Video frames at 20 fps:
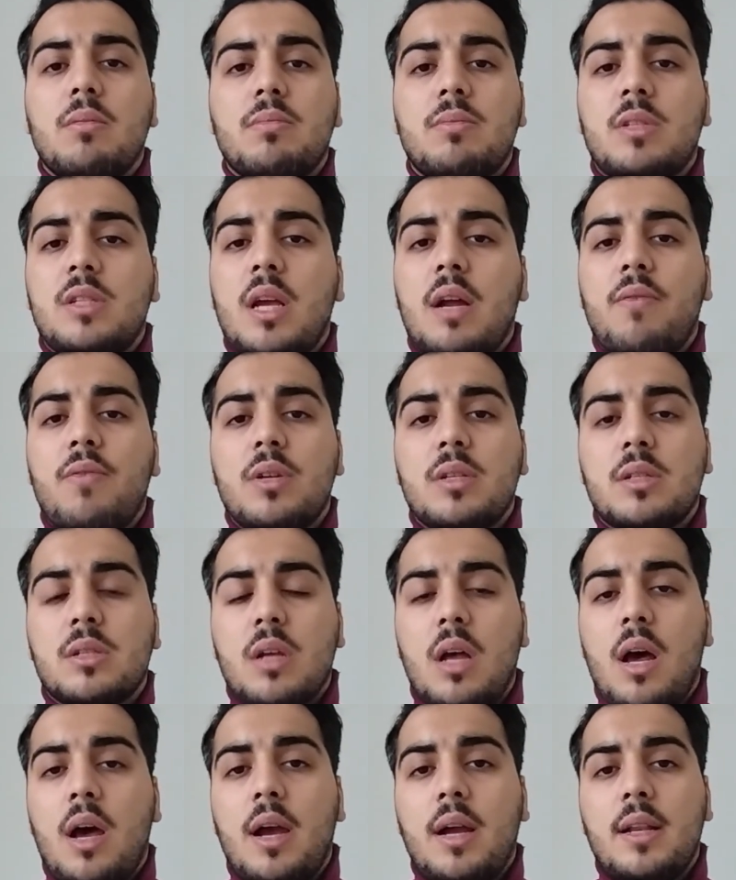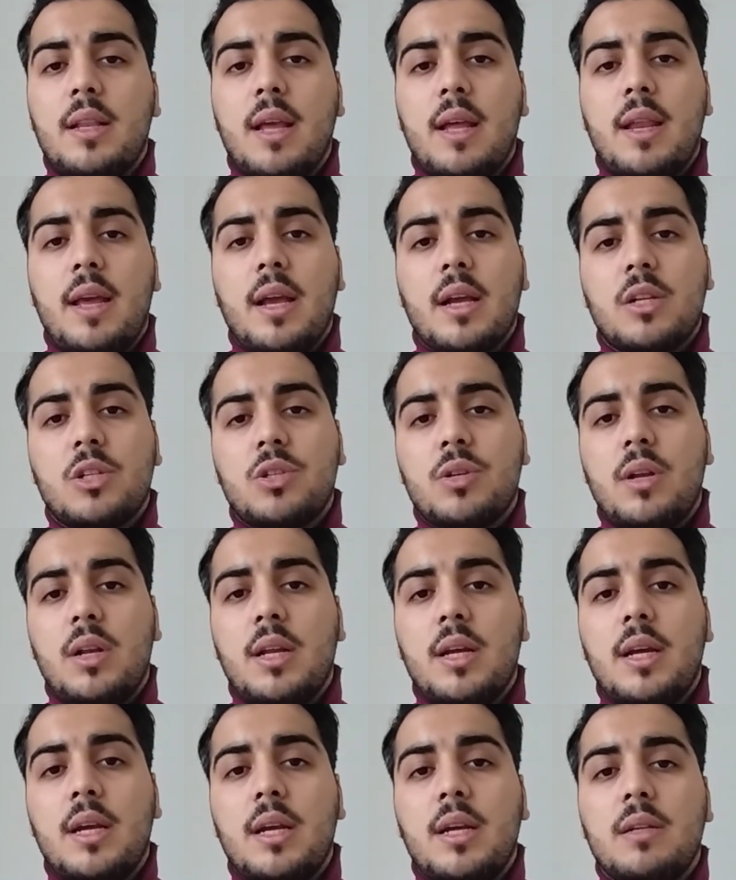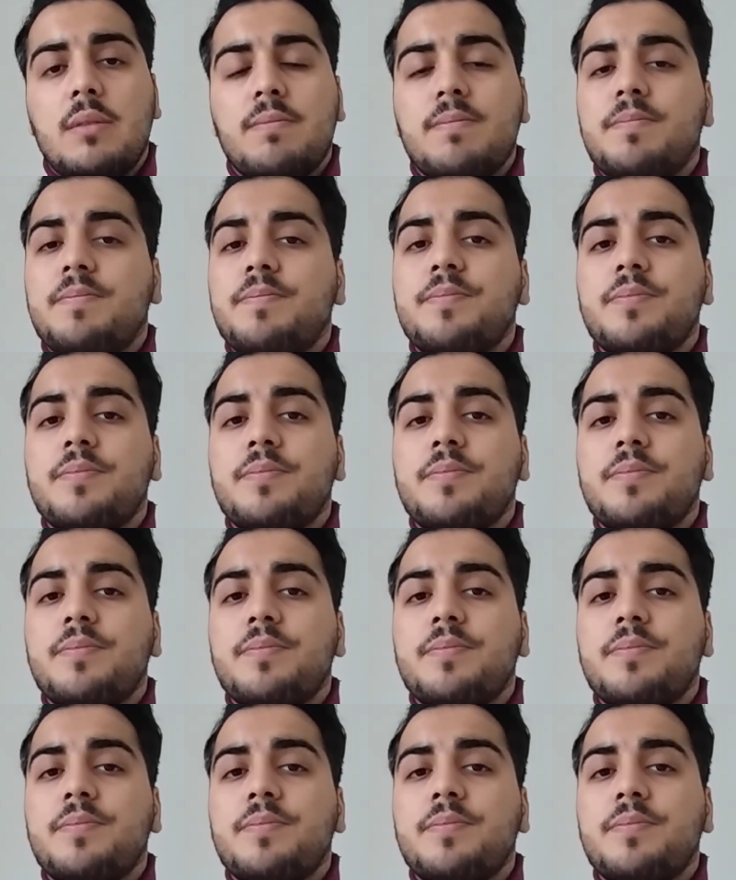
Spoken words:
server side and actually